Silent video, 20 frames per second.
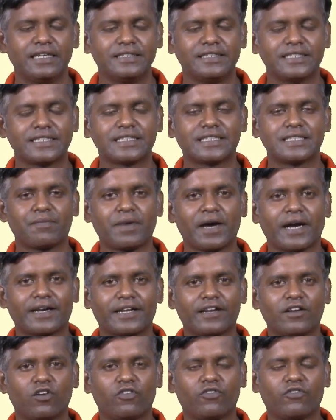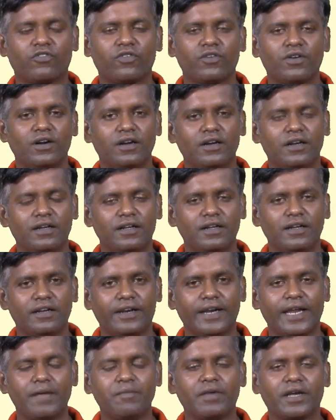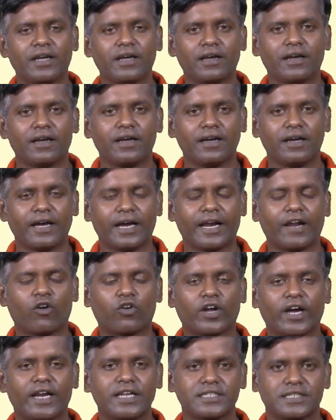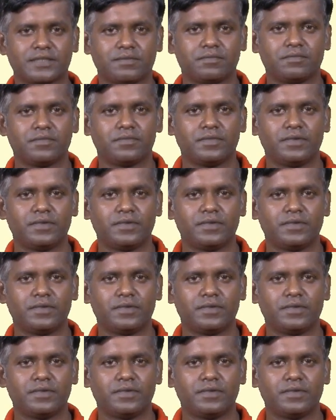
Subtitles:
This is the pattern of naming an organism.